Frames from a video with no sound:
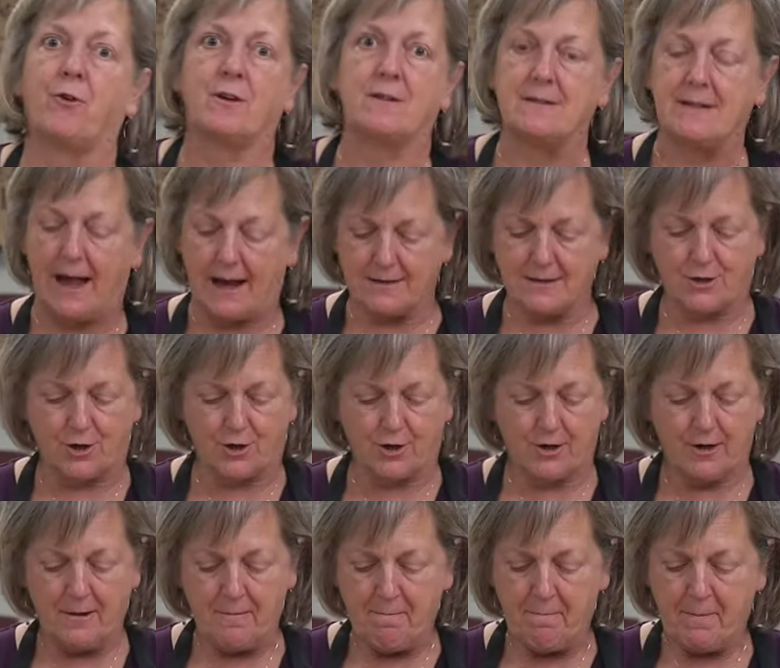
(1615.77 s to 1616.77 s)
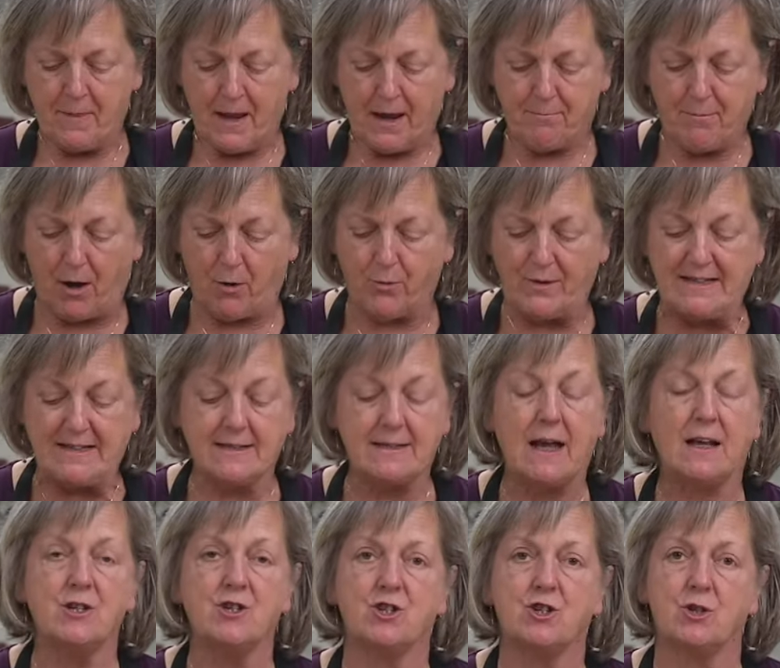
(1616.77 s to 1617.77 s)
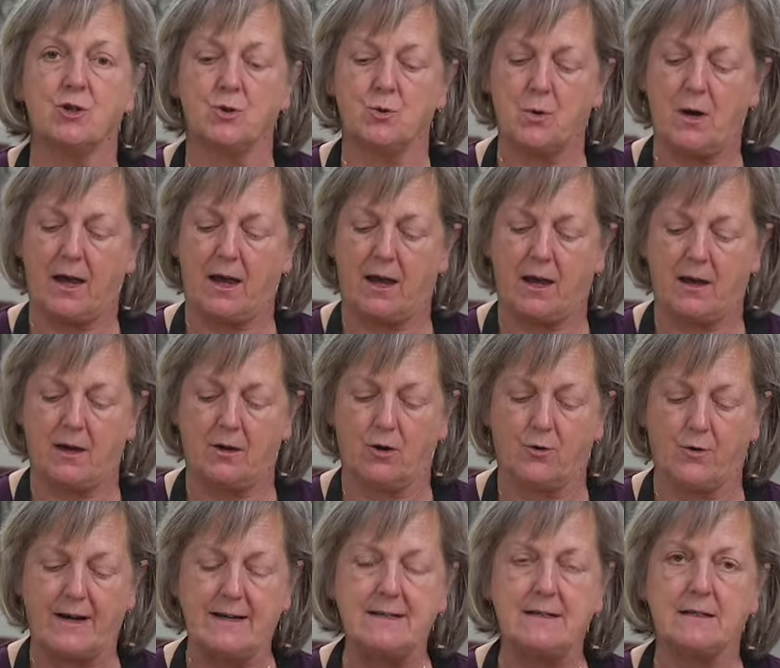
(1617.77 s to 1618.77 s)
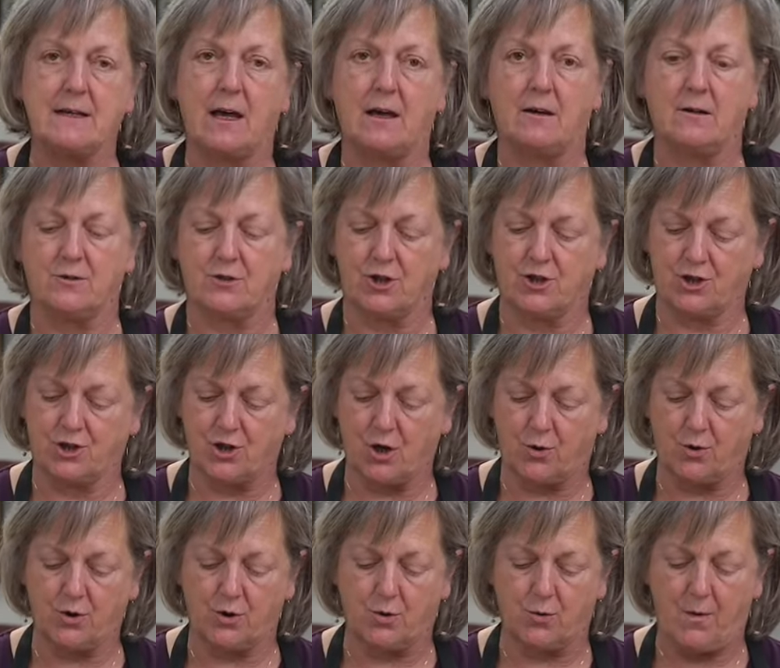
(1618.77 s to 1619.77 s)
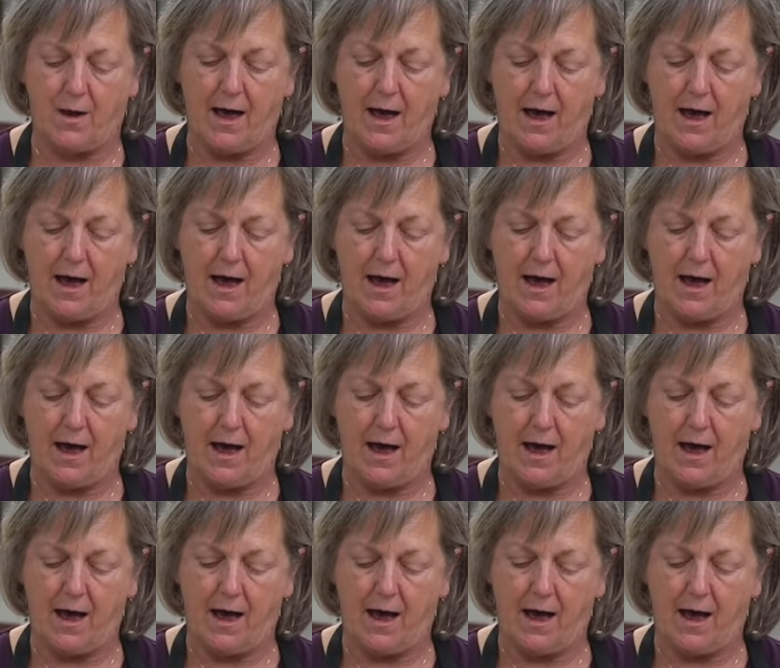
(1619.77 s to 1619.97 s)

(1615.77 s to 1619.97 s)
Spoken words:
for disaster. But we send you a grayscale to show you